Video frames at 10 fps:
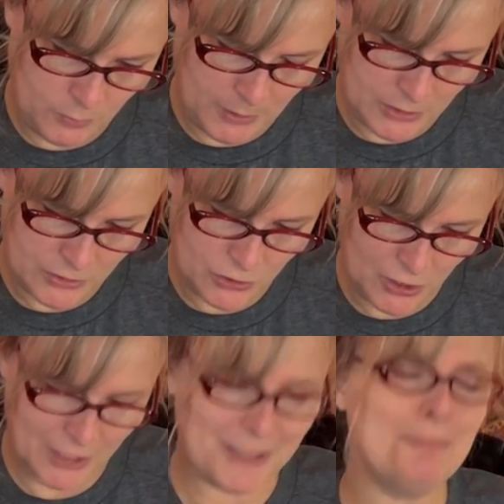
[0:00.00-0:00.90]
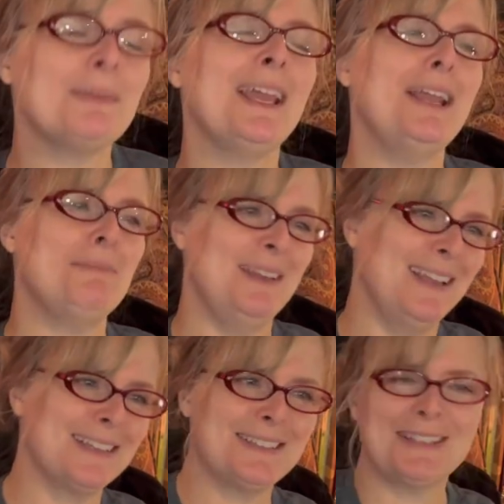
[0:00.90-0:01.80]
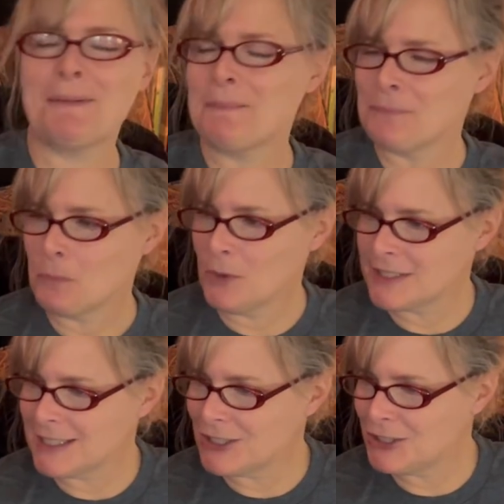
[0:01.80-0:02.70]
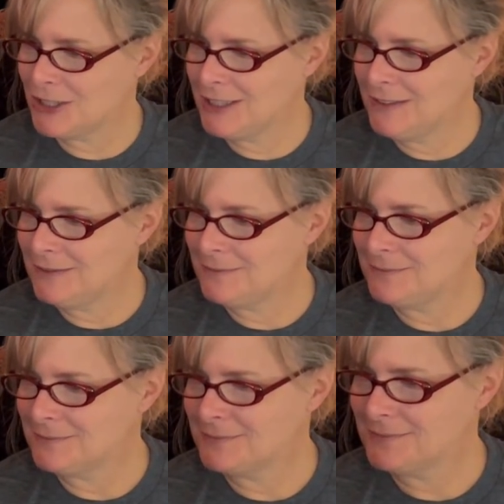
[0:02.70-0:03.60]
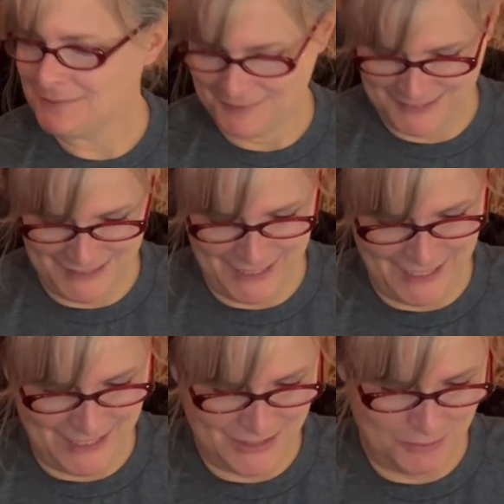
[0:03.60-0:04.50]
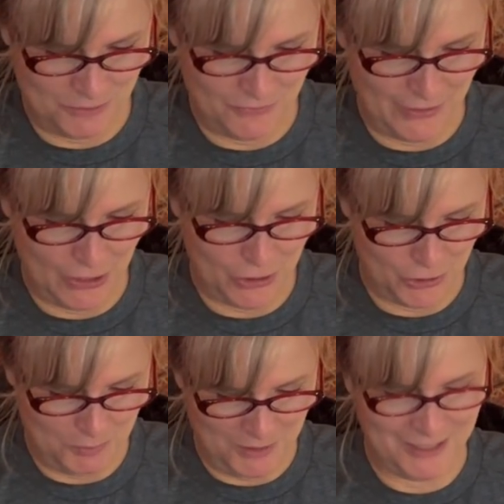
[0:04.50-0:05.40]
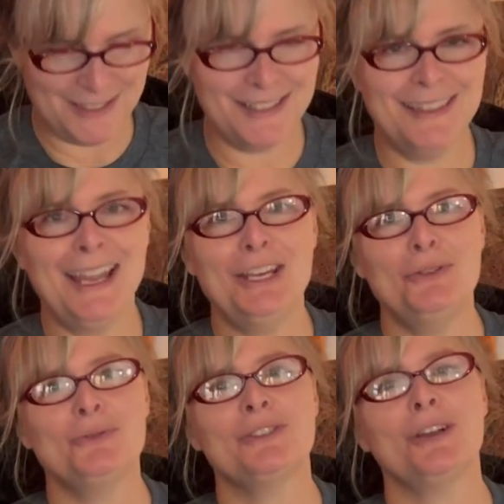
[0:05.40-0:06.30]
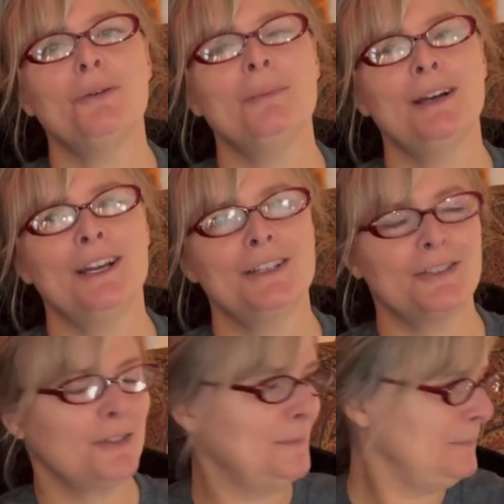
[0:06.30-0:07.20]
box of chocolate cake mix. Was it good? Yes. Yes, it was very good, Melissa. Thank you so much.